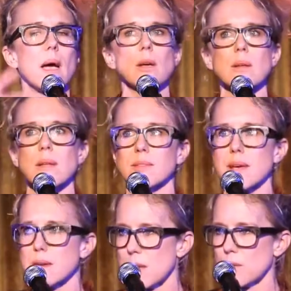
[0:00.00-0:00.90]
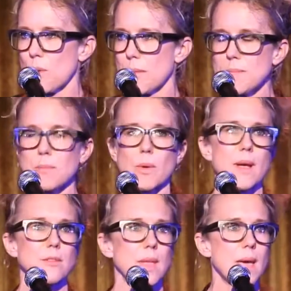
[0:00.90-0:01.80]
got assigned another woman right
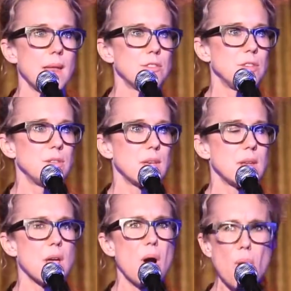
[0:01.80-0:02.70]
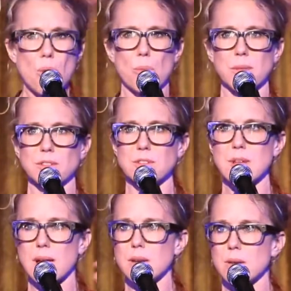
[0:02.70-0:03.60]
after that, and she's in a home. Like, she's
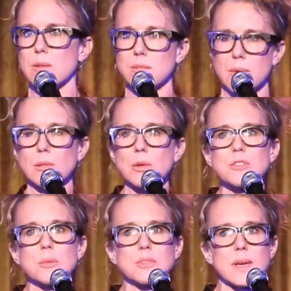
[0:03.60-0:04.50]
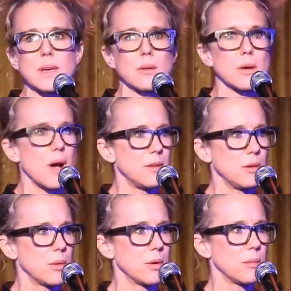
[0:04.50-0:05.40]
not in her. Lucy was staying in her condo
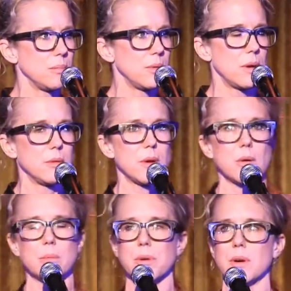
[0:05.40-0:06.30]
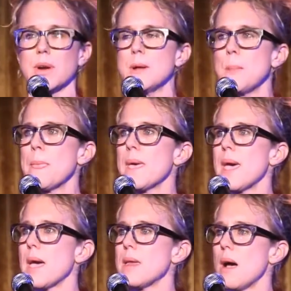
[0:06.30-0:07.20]
where her daughter had put her,
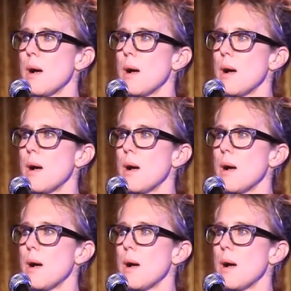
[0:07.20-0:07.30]
and